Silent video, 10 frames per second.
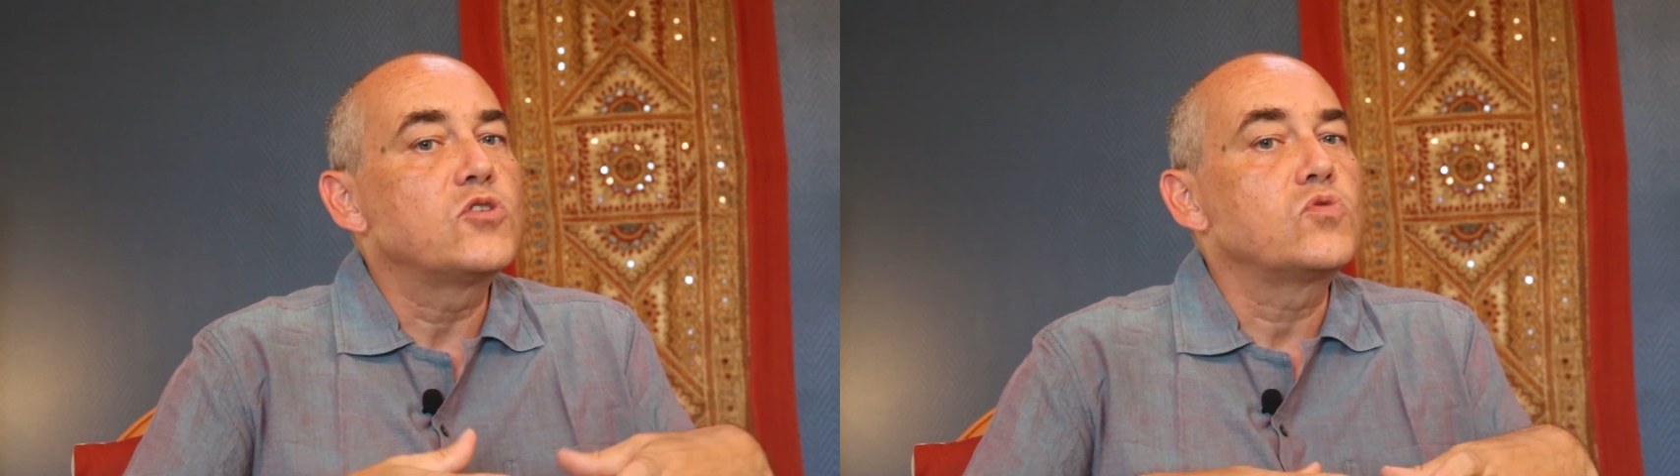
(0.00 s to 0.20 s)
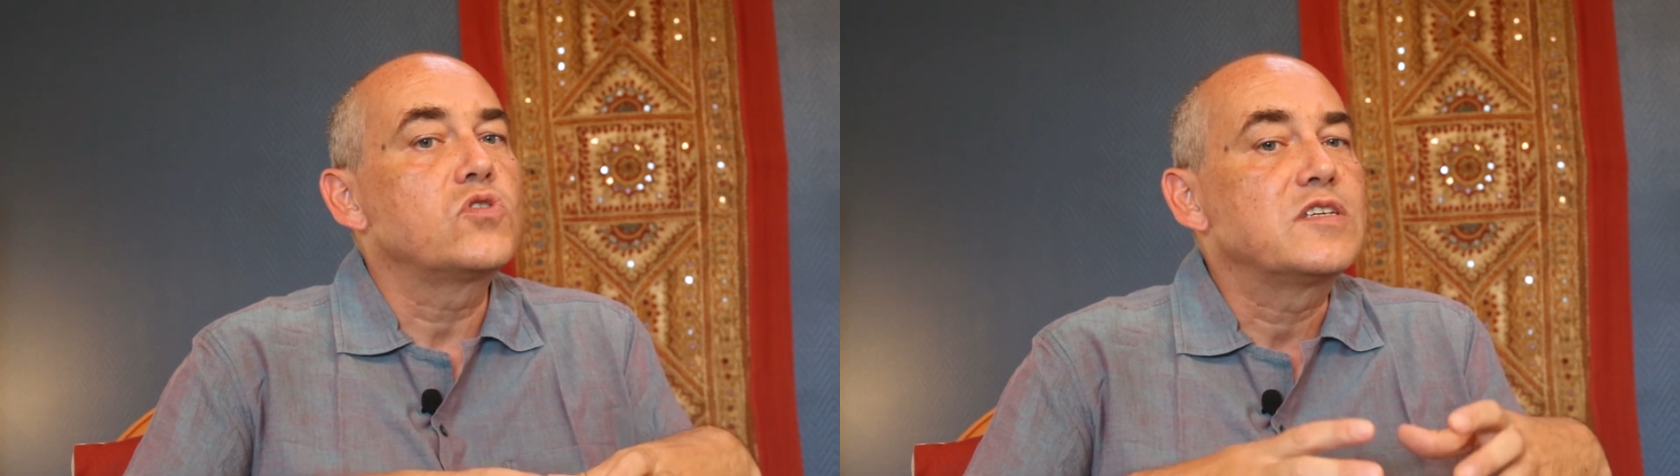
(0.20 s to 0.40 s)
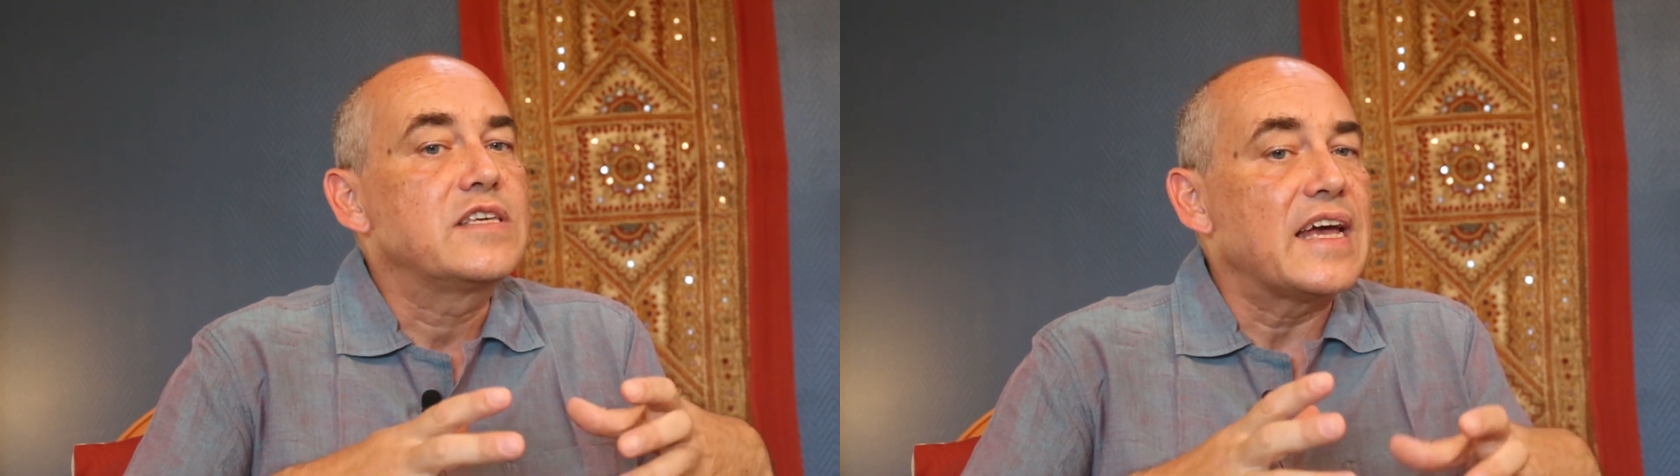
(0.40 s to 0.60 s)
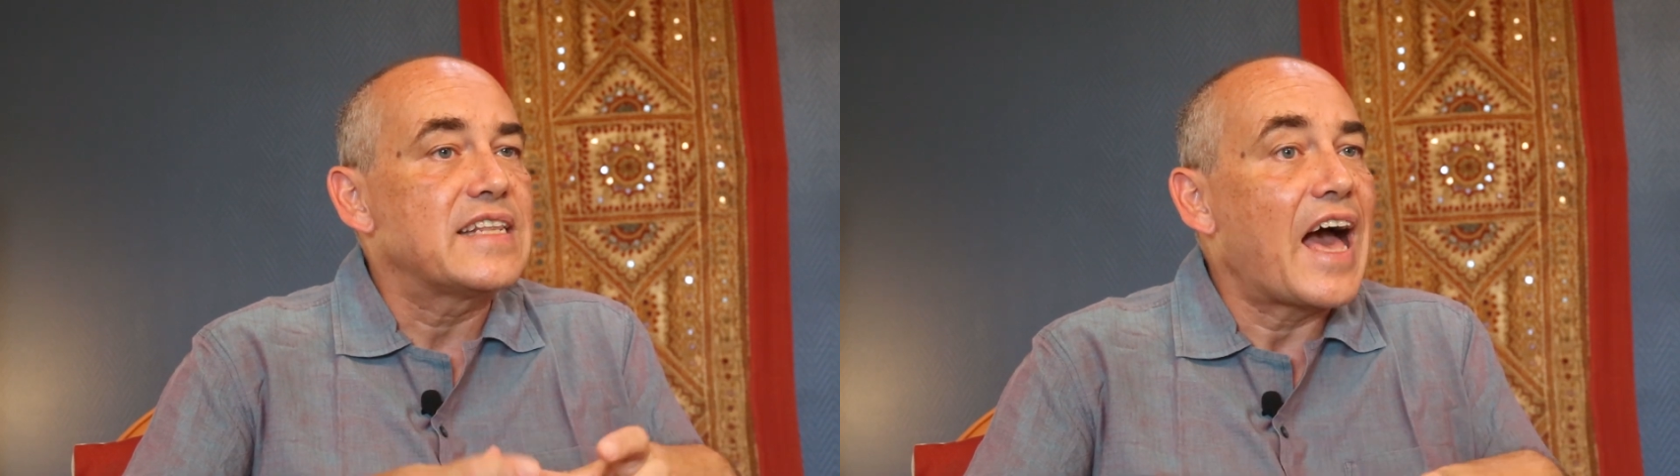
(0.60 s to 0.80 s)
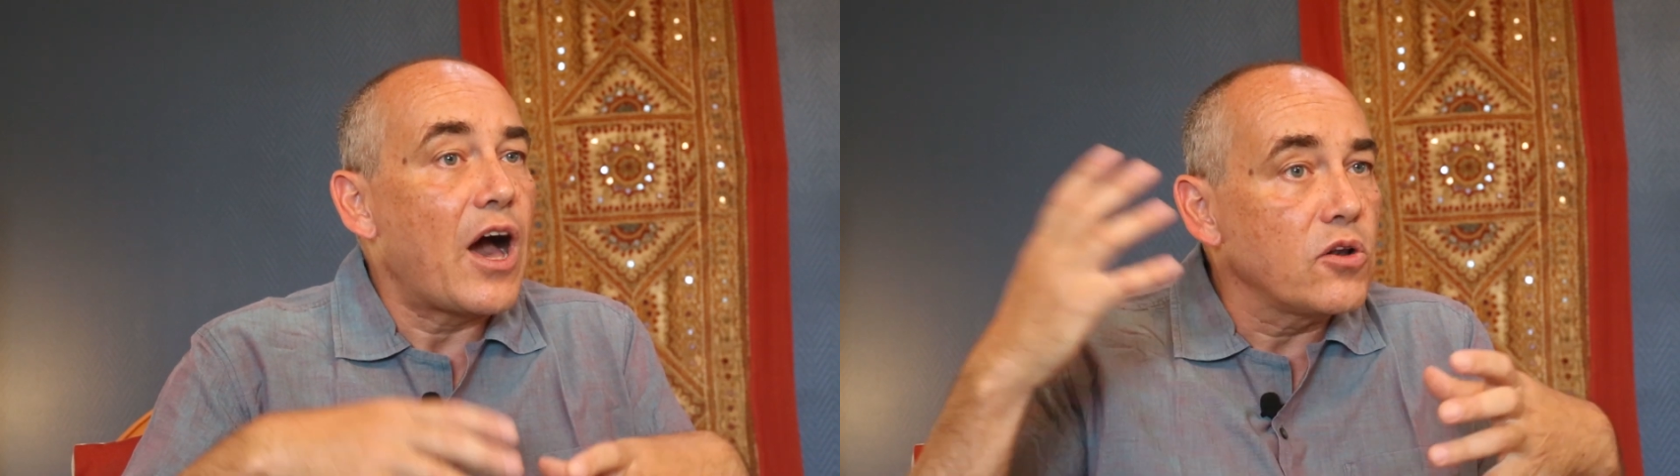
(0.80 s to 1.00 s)
to
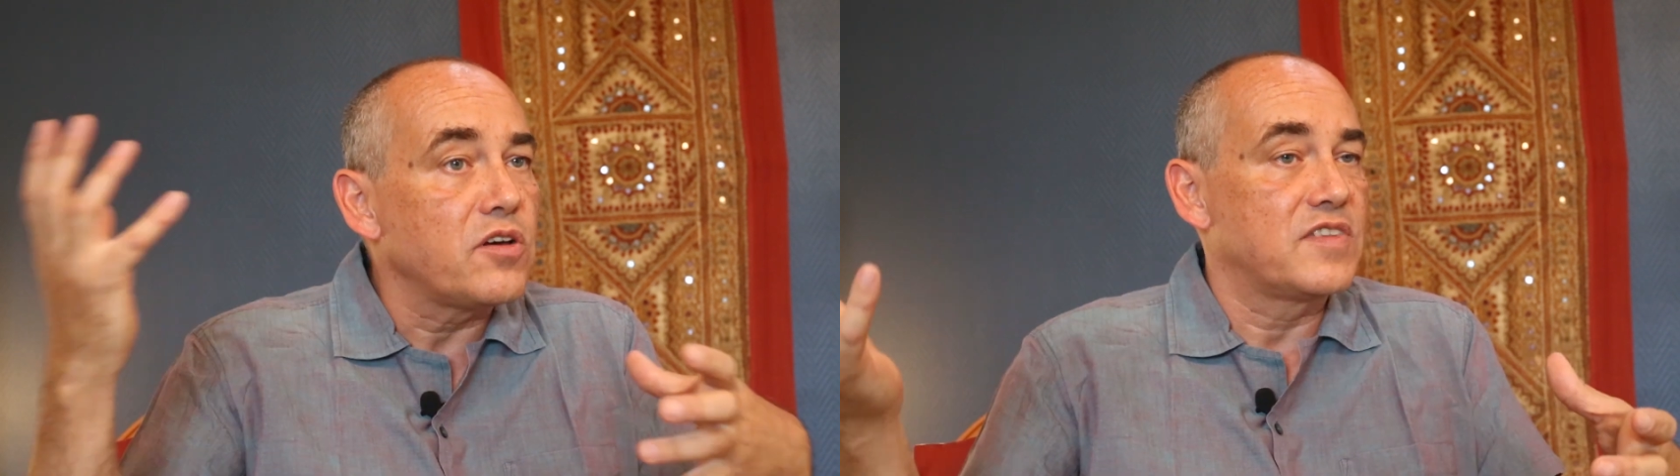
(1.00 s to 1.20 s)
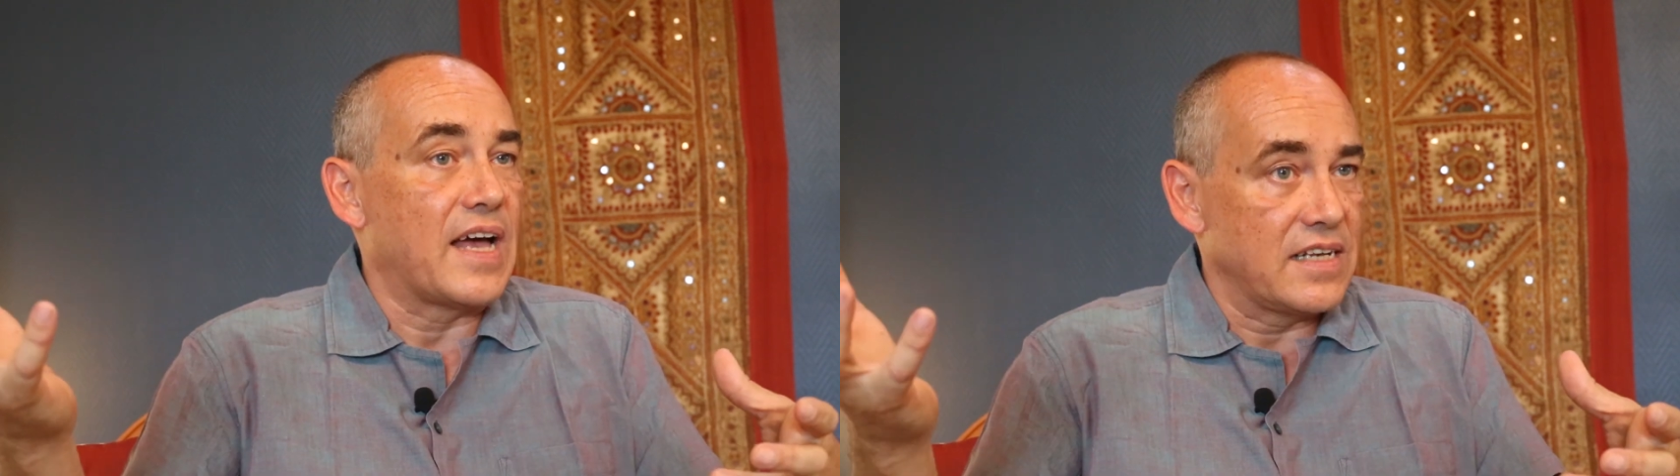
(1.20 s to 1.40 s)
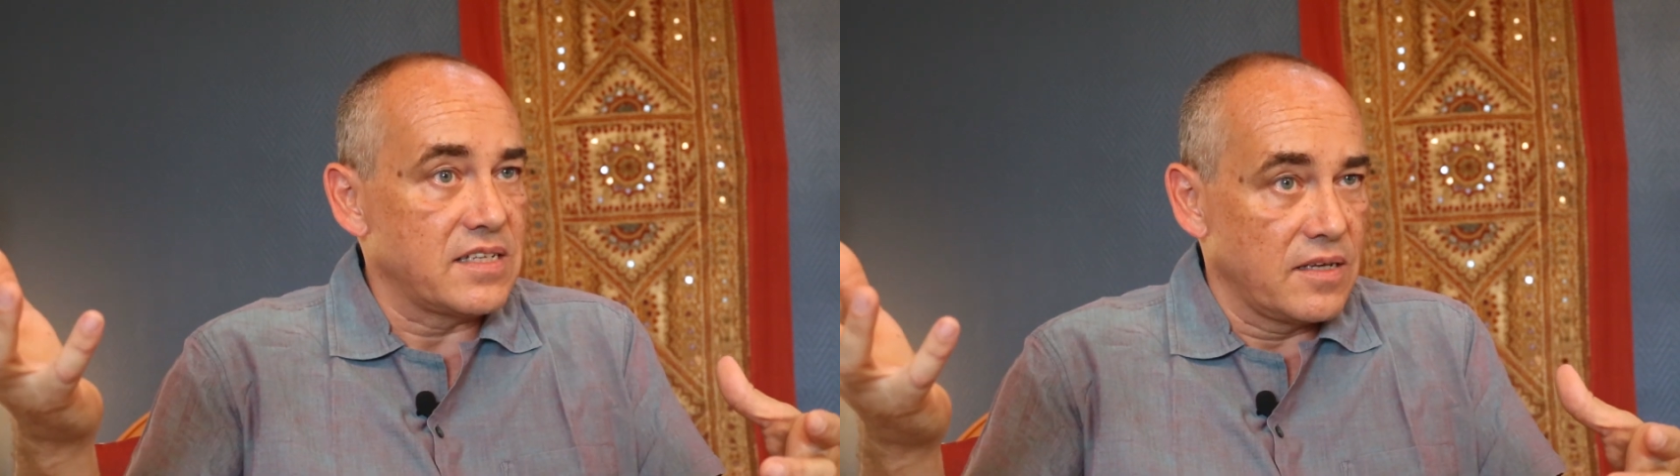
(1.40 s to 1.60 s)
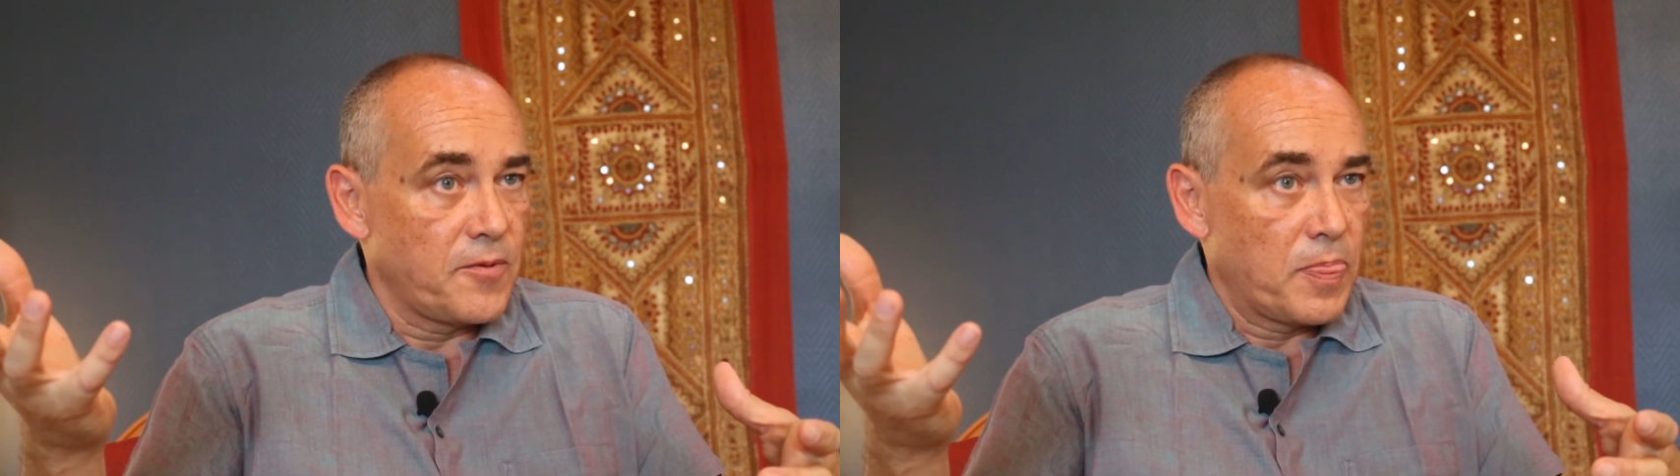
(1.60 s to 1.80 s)
get out of that,